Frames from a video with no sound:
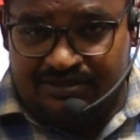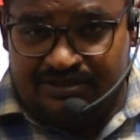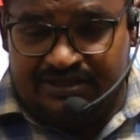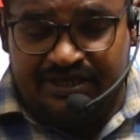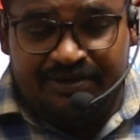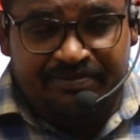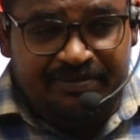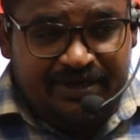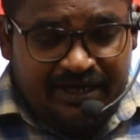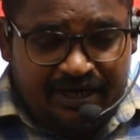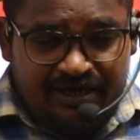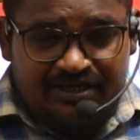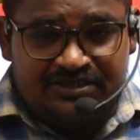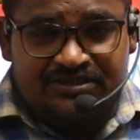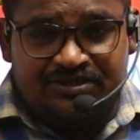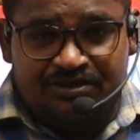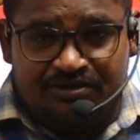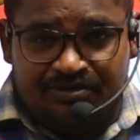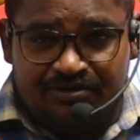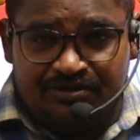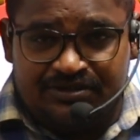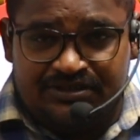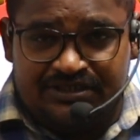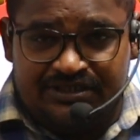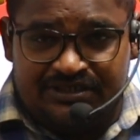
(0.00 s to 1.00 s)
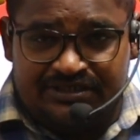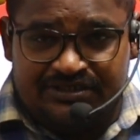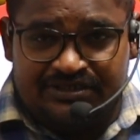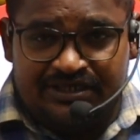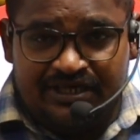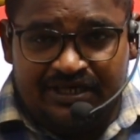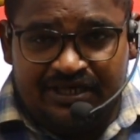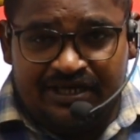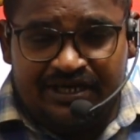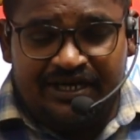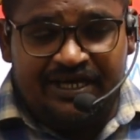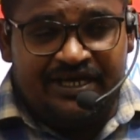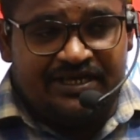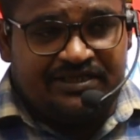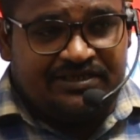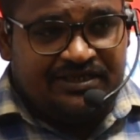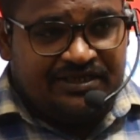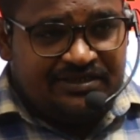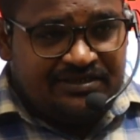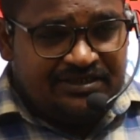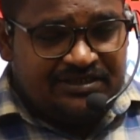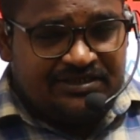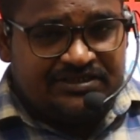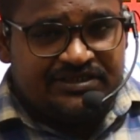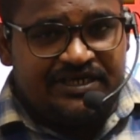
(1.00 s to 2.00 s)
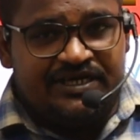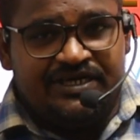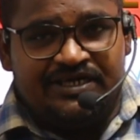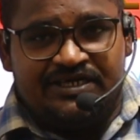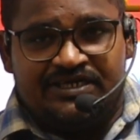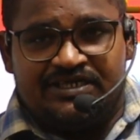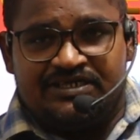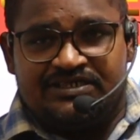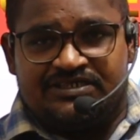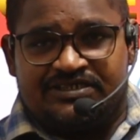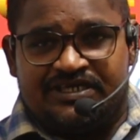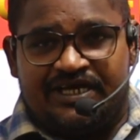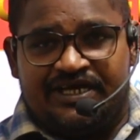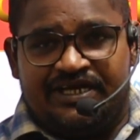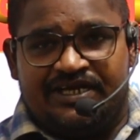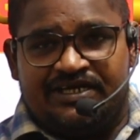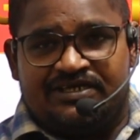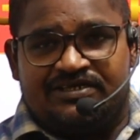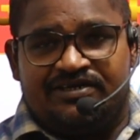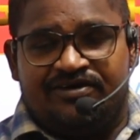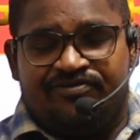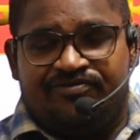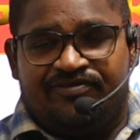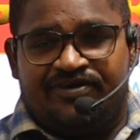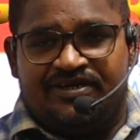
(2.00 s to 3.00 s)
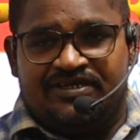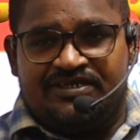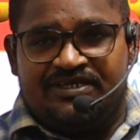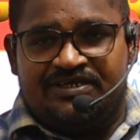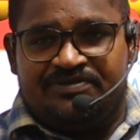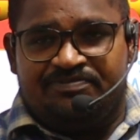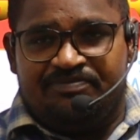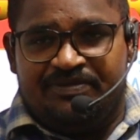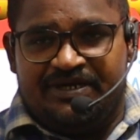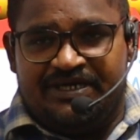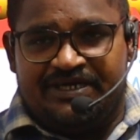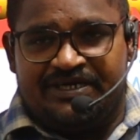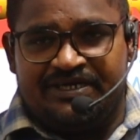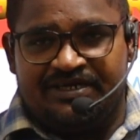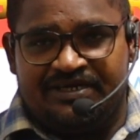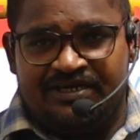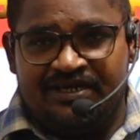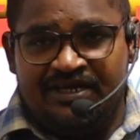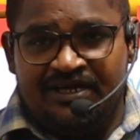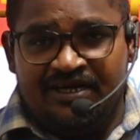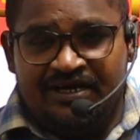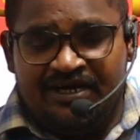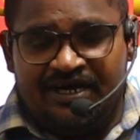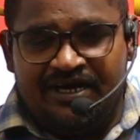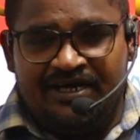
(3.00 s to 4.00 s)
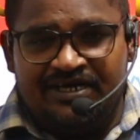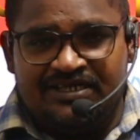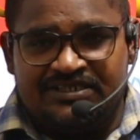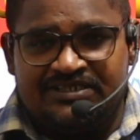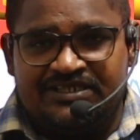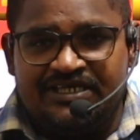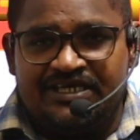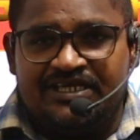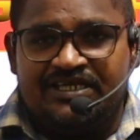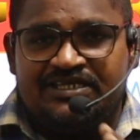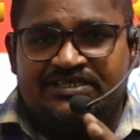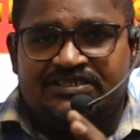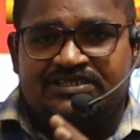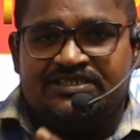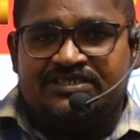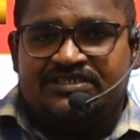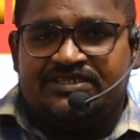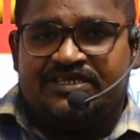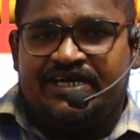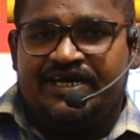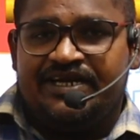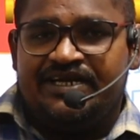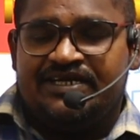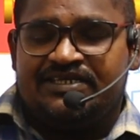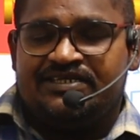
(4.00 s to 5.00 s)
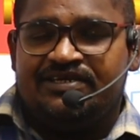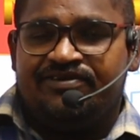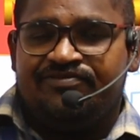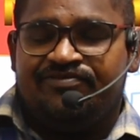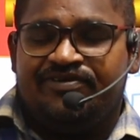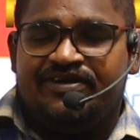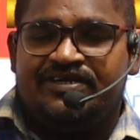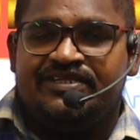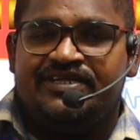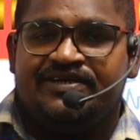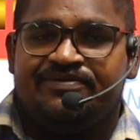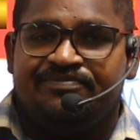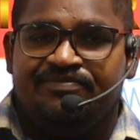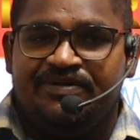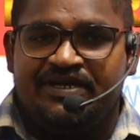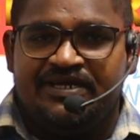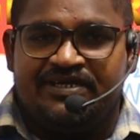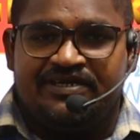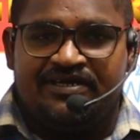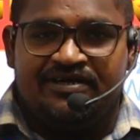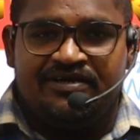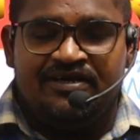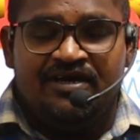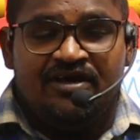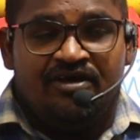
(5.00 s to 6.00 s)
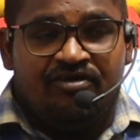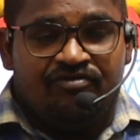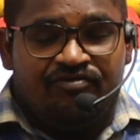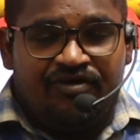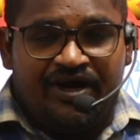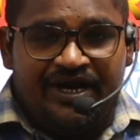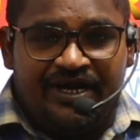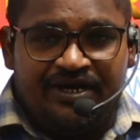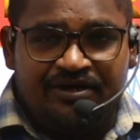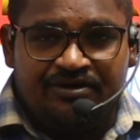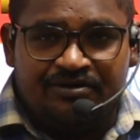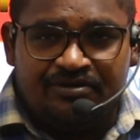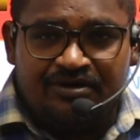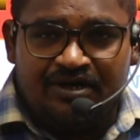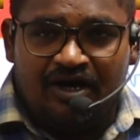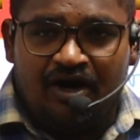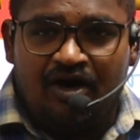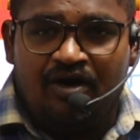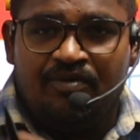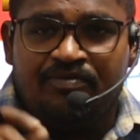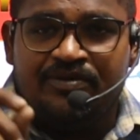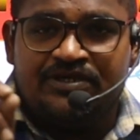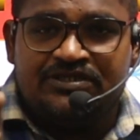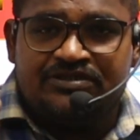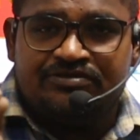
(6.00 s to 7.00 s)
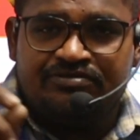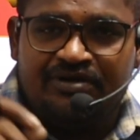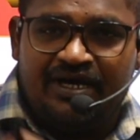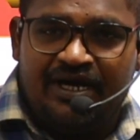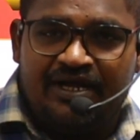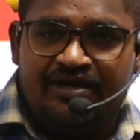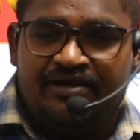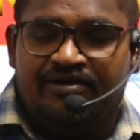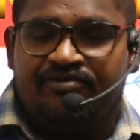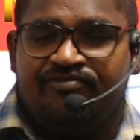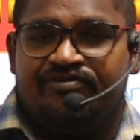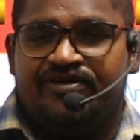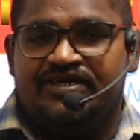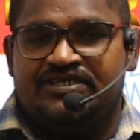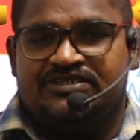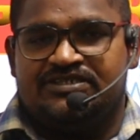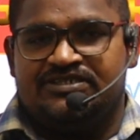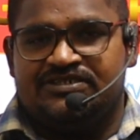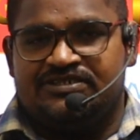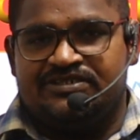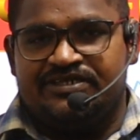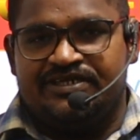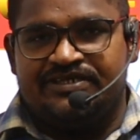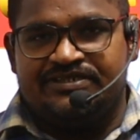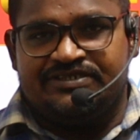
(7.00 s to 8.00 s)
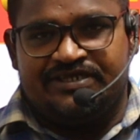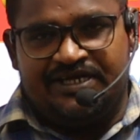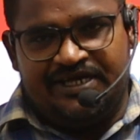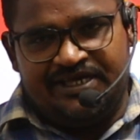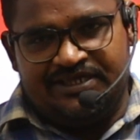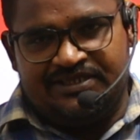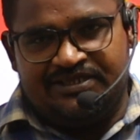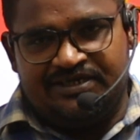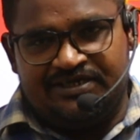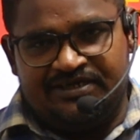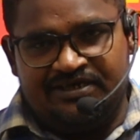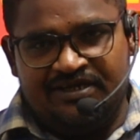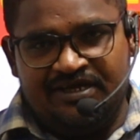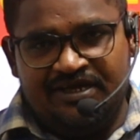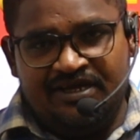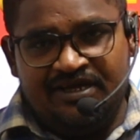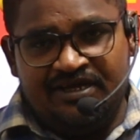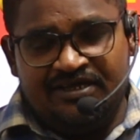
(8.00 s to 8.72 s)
They may ask the questions like that the shunt is connected for that meter and series is connected for that meter. Find out how much value of resistance like that.